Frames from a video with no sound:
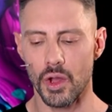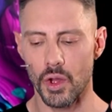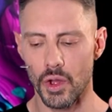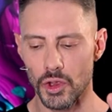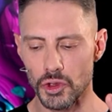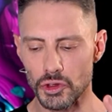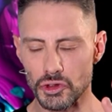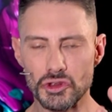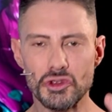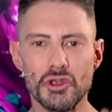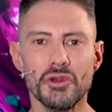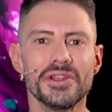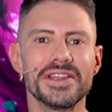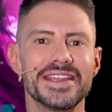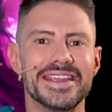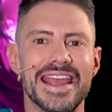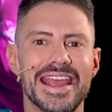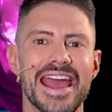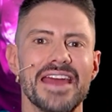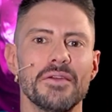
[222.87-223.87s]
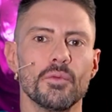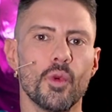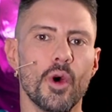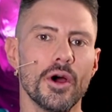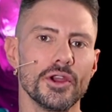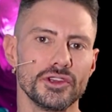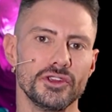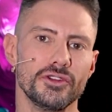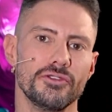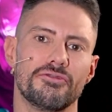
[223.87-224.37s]
You get
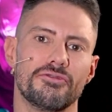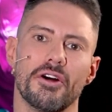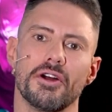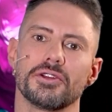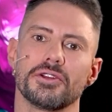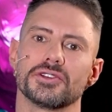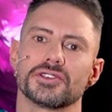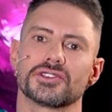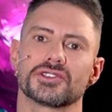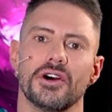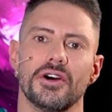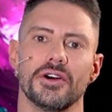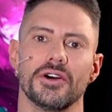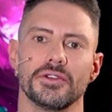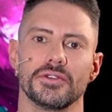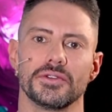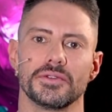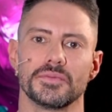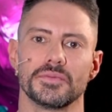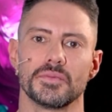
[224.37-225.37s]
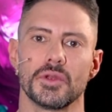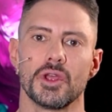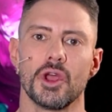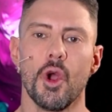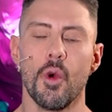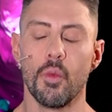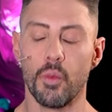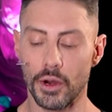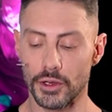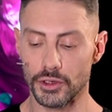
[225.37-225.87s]
what you focus on.
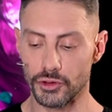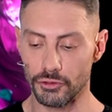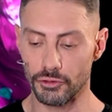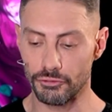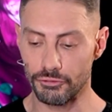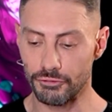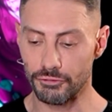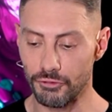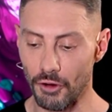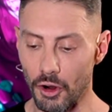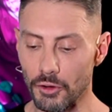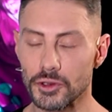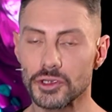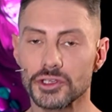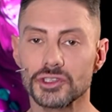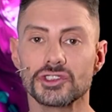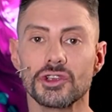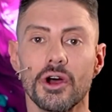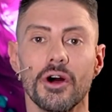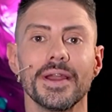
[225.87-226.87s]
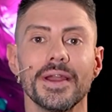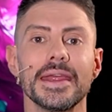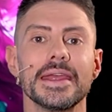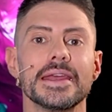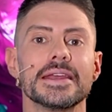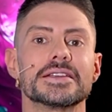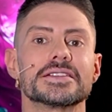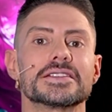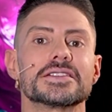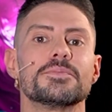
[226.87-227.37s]
What you focus on
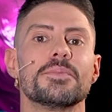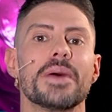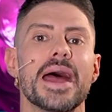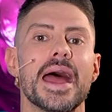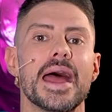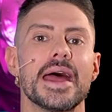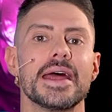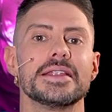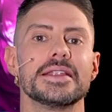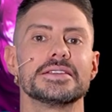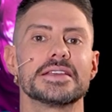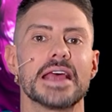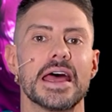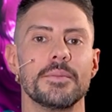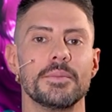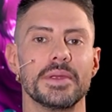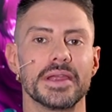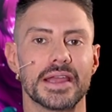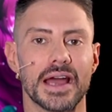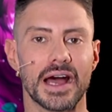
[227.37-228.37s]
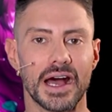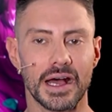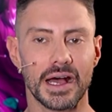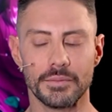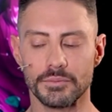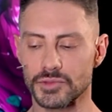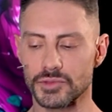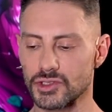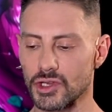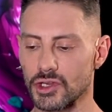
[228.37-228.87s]
expands and
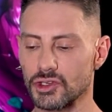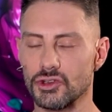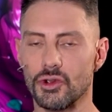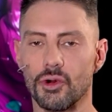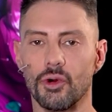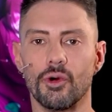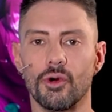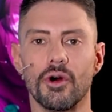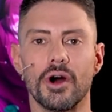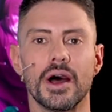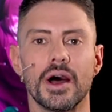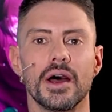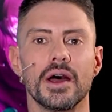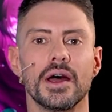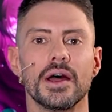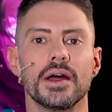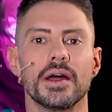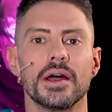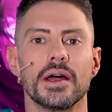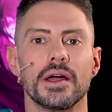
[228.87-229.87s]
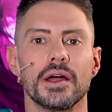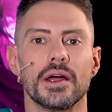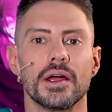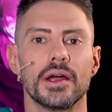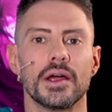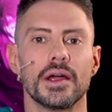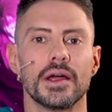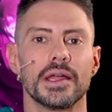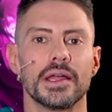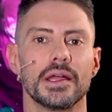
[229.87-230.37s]
becomes your
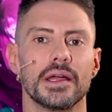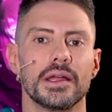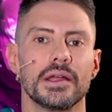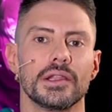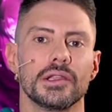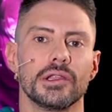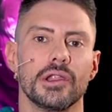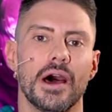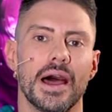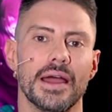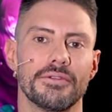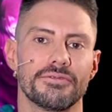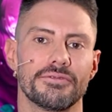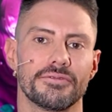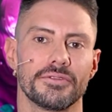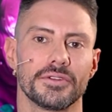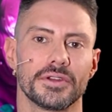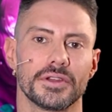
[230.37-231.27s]
life.